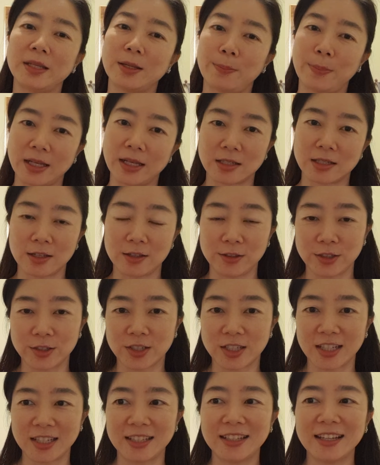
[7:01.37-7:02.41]
the best
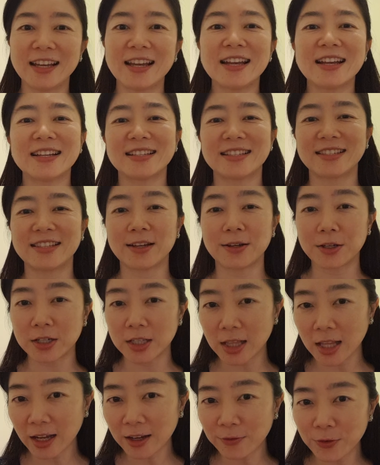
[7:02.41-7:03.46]
solution. So
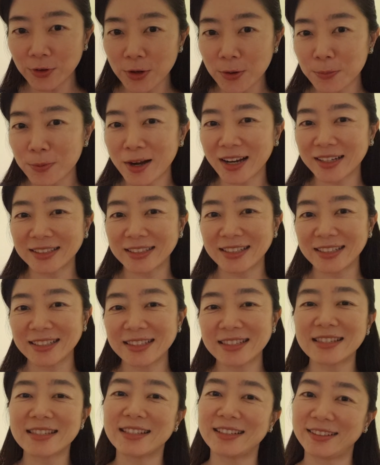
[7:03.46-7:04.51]
good luck for your
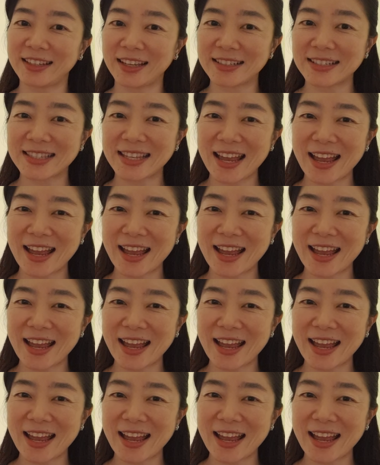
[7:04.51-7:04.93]
practice. See you next